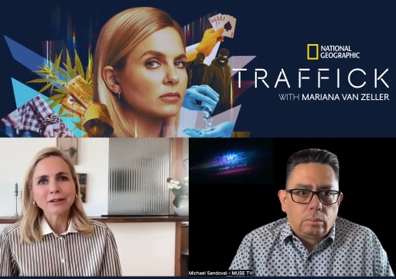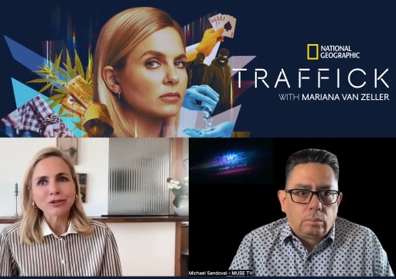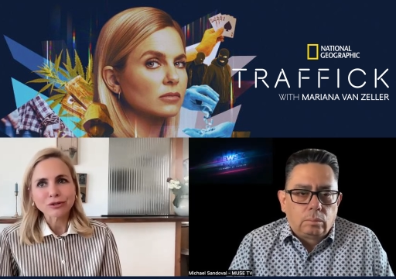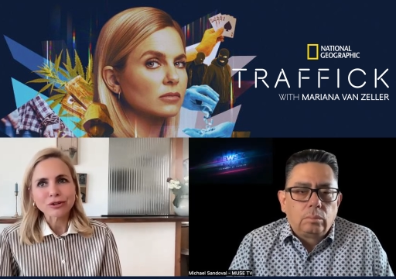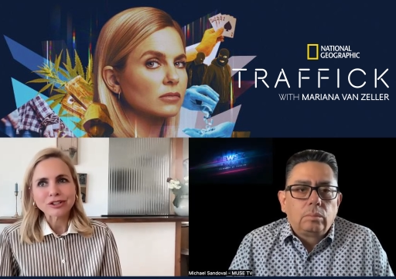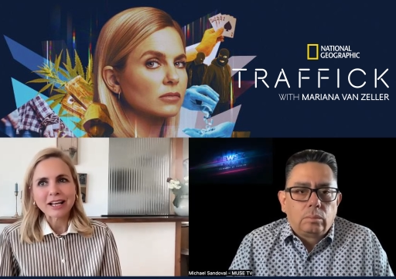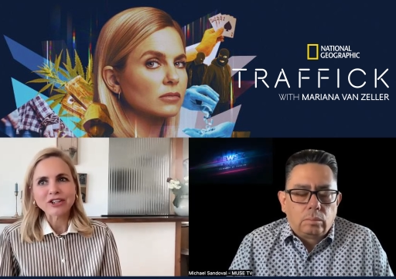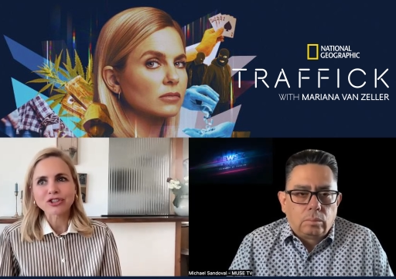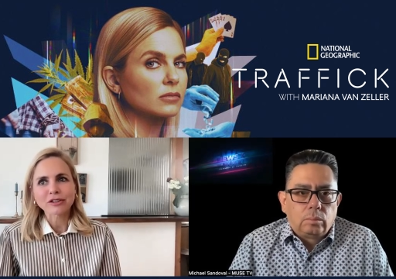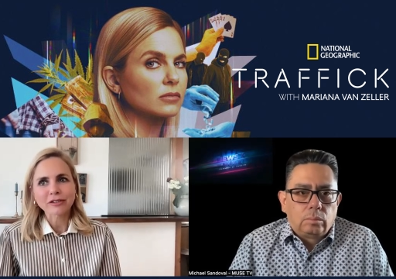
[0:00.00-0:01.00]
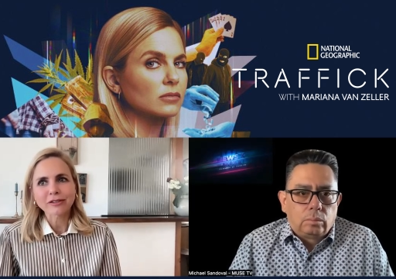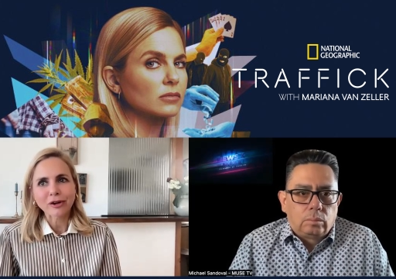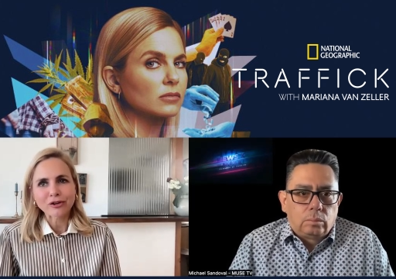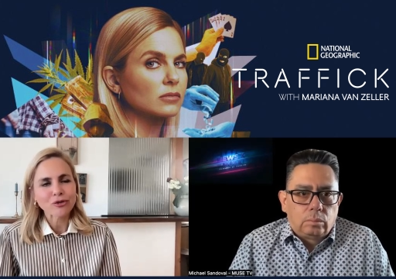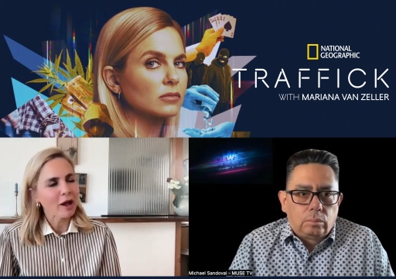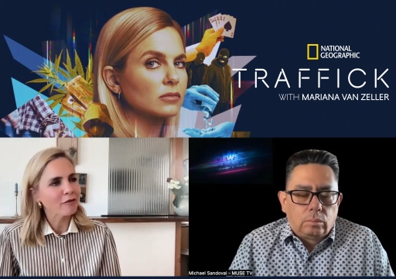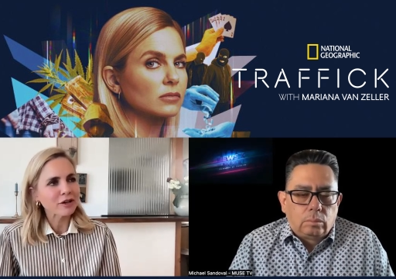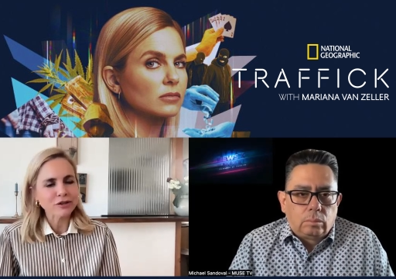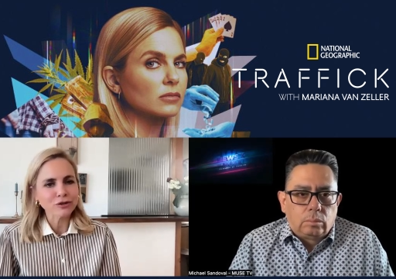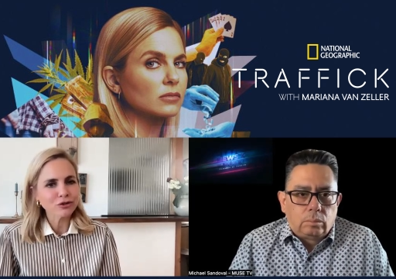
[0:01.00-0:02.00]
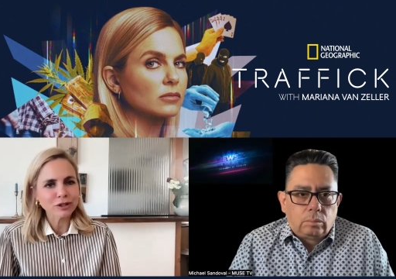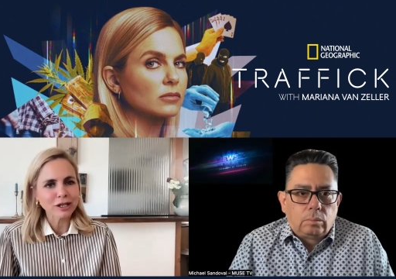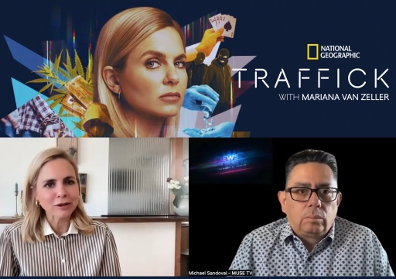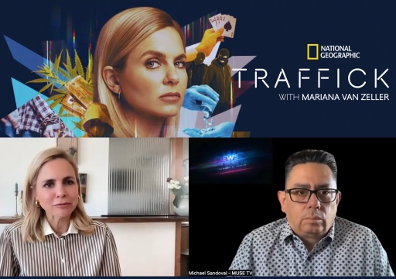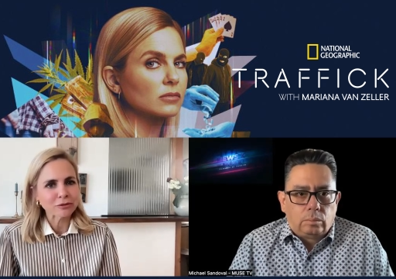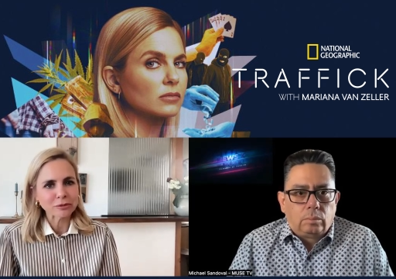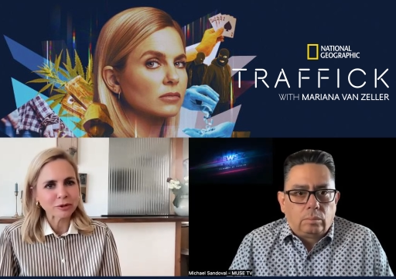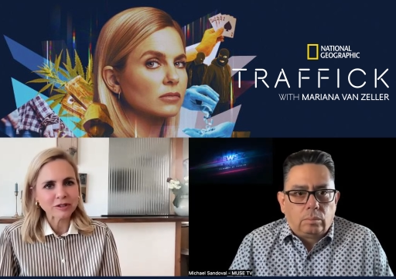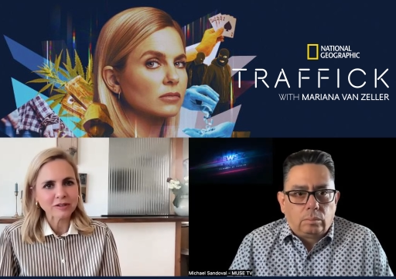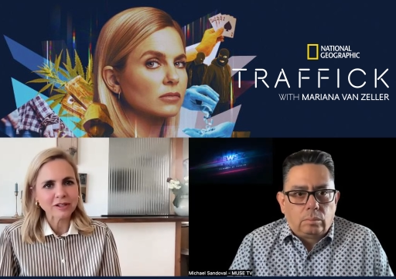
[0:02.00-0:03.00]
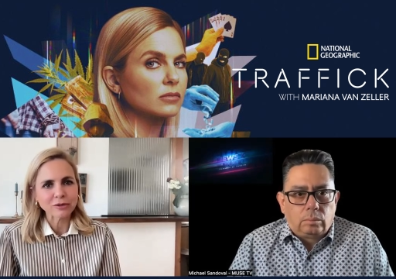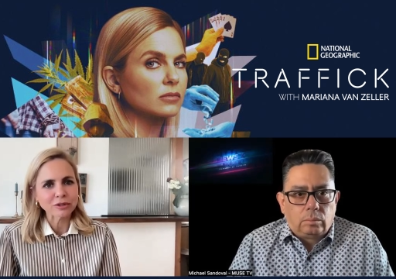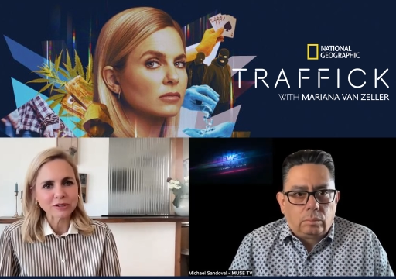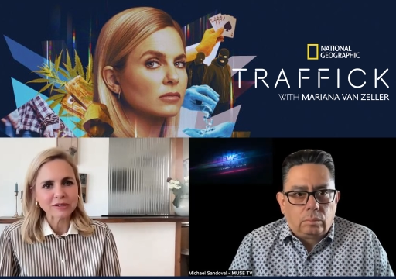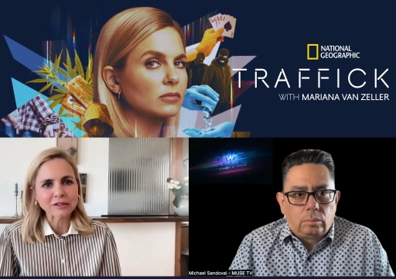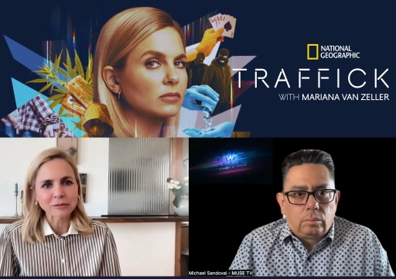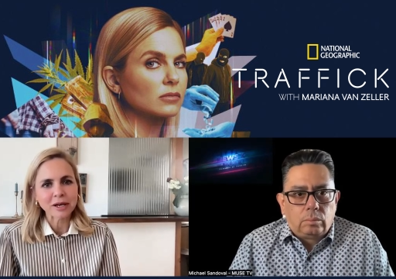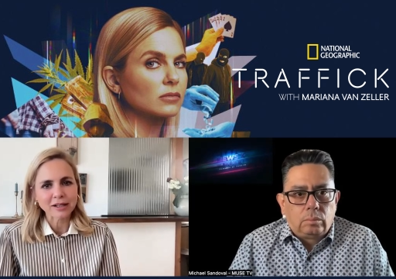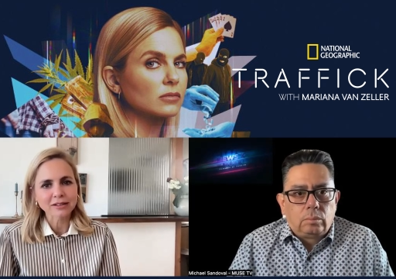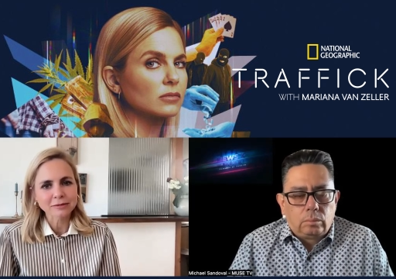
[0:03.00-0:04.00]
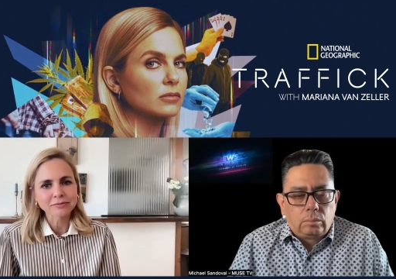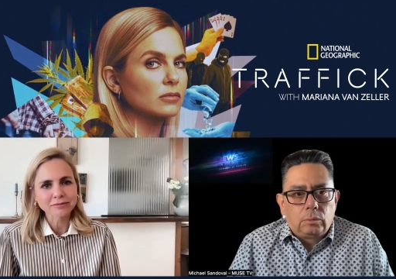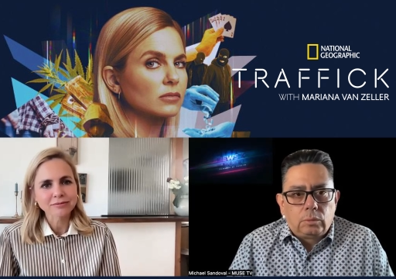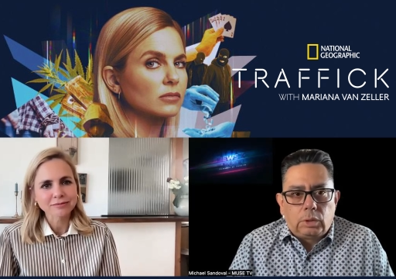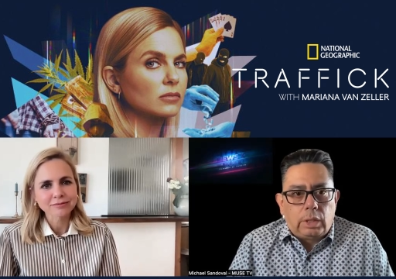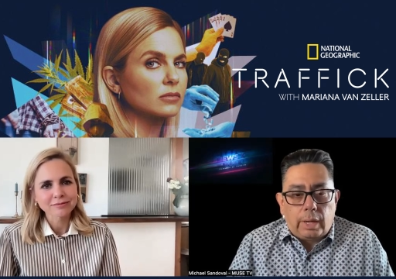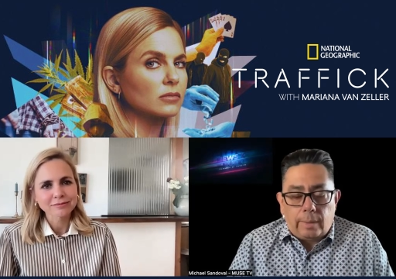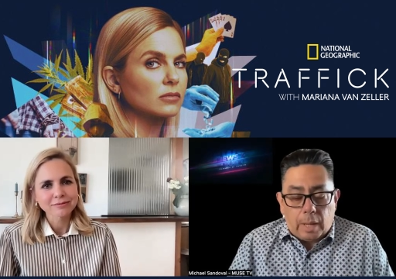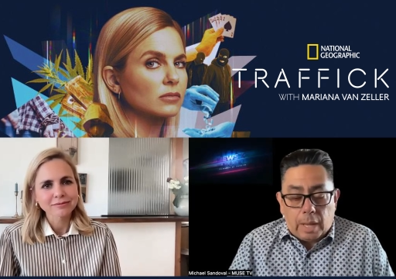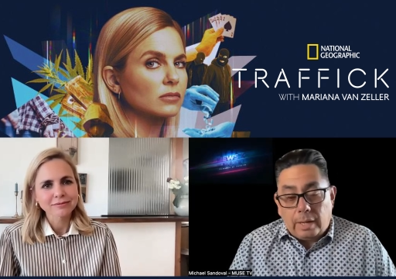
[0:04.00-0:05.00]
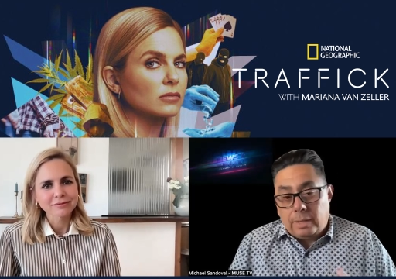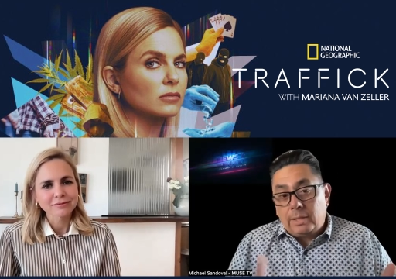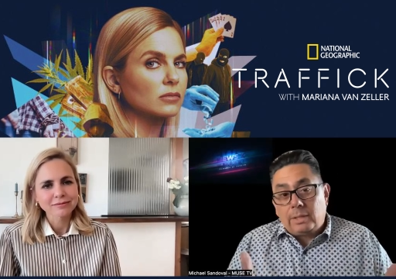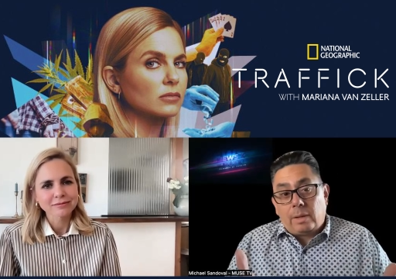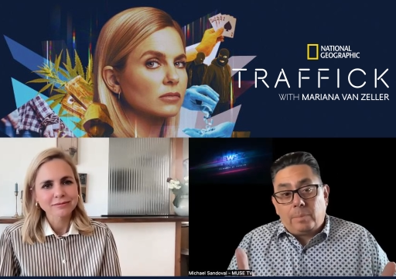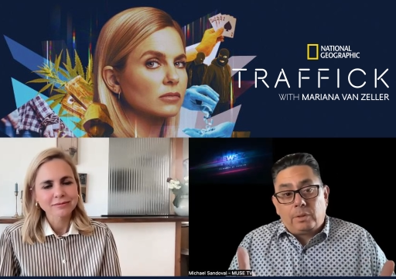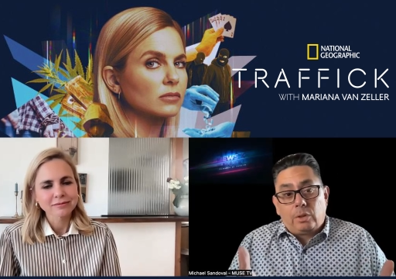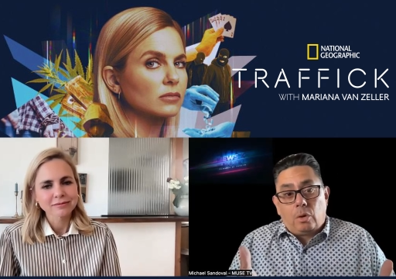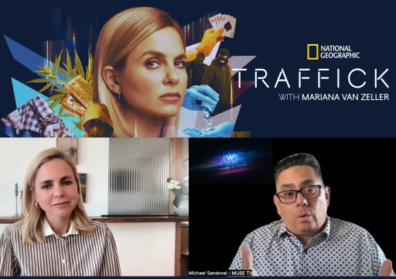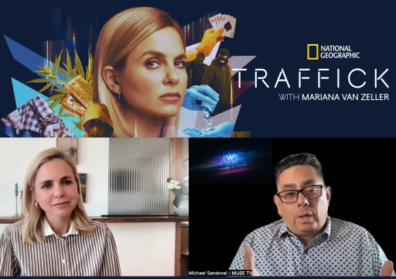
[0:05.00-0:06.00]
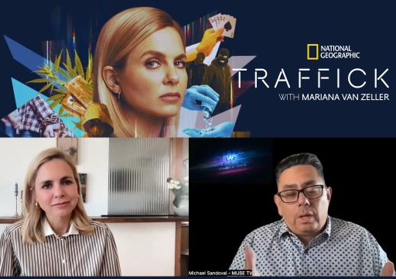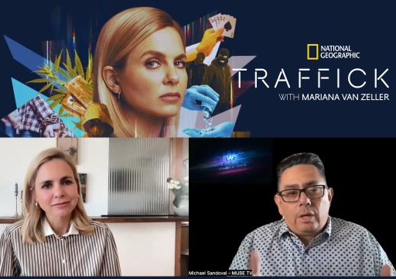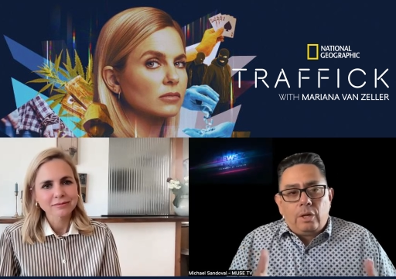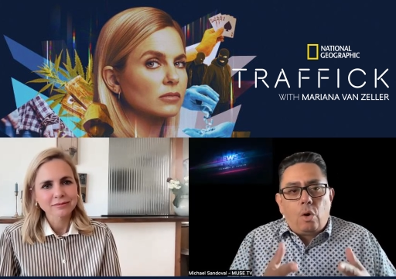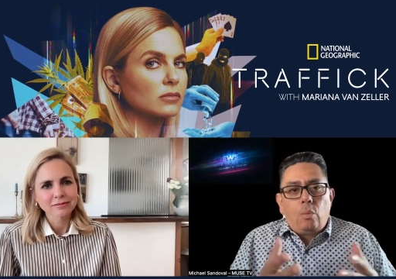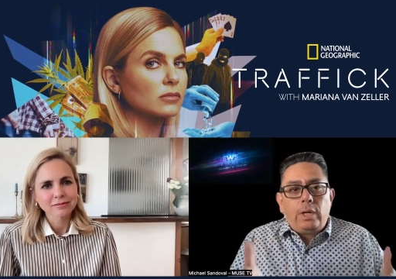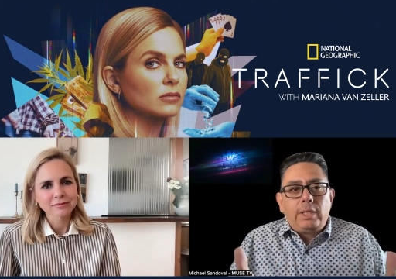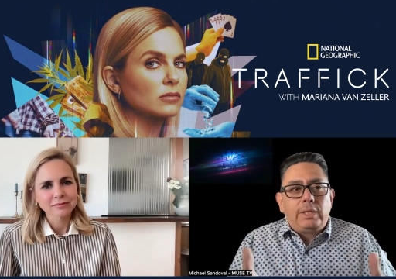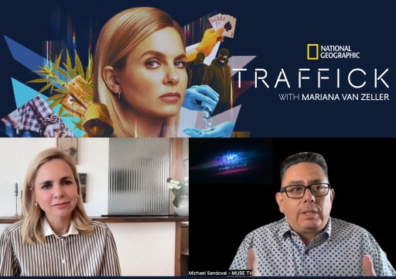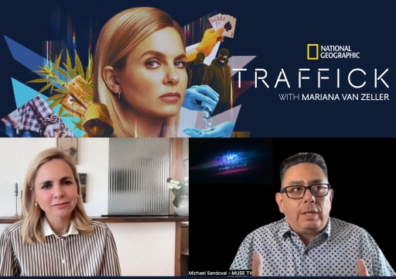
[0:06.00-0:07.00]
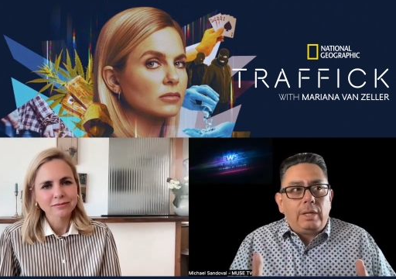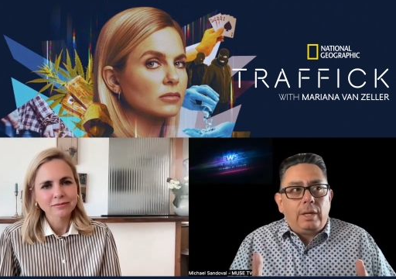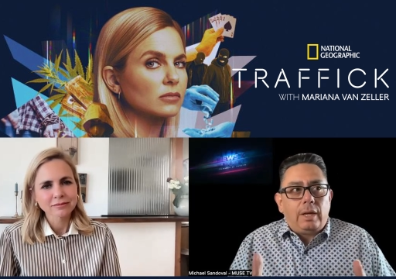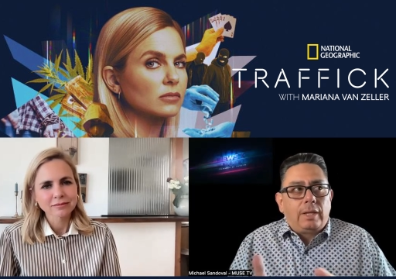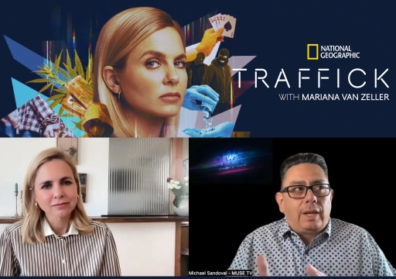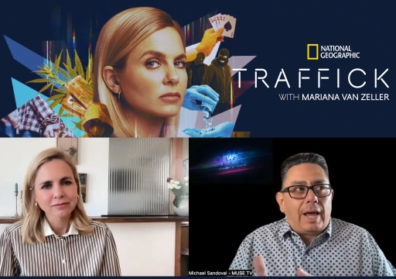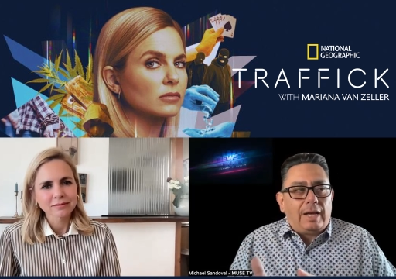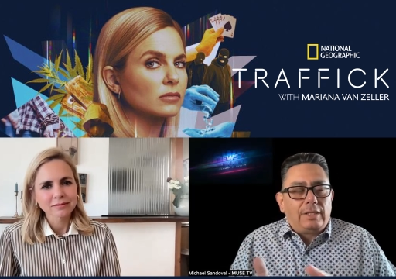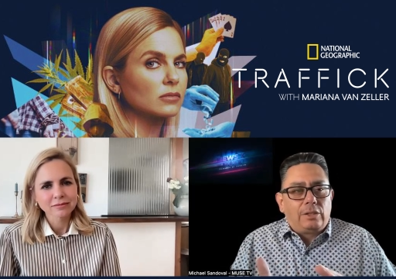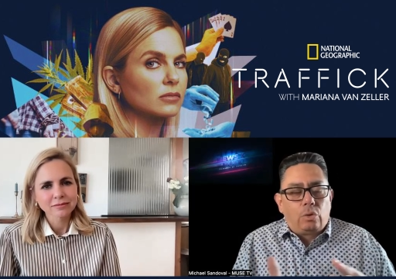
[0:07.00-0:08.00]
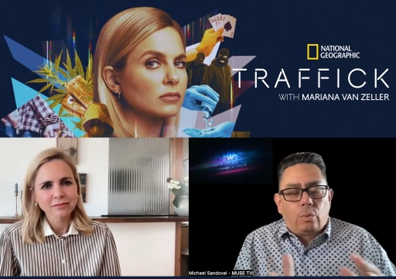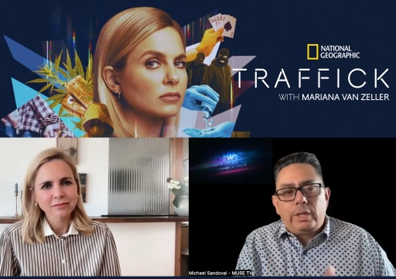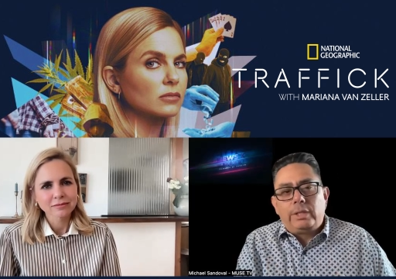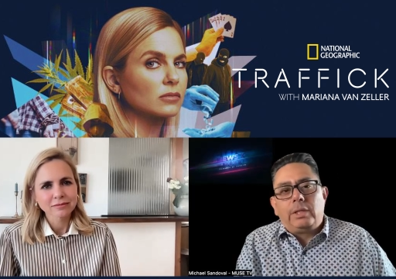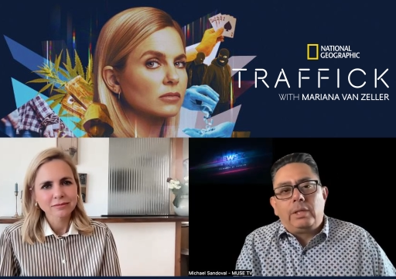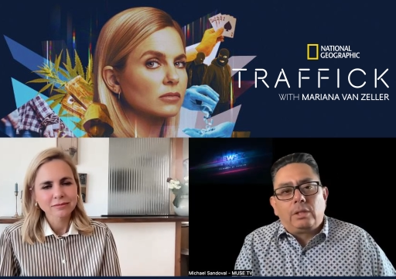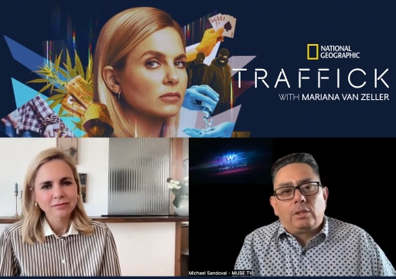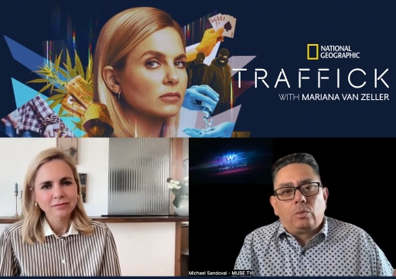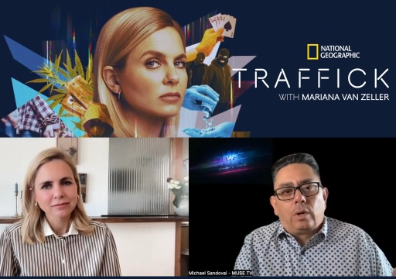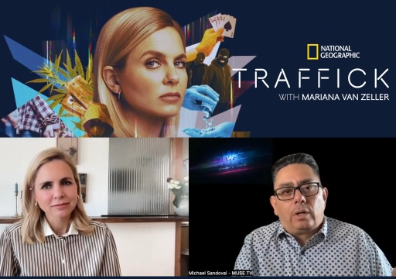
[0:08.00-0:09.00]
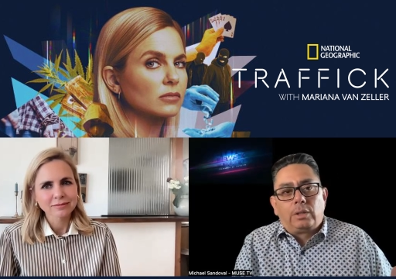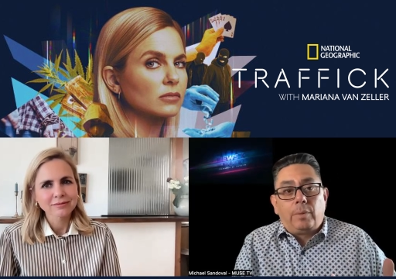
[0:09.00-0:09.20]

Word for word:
Speaker 1: you, the dangers on Trafficked usually come from the places that you least expect.
Speaker 2: Yeah, and this episode, you don't really see in the last three seasons where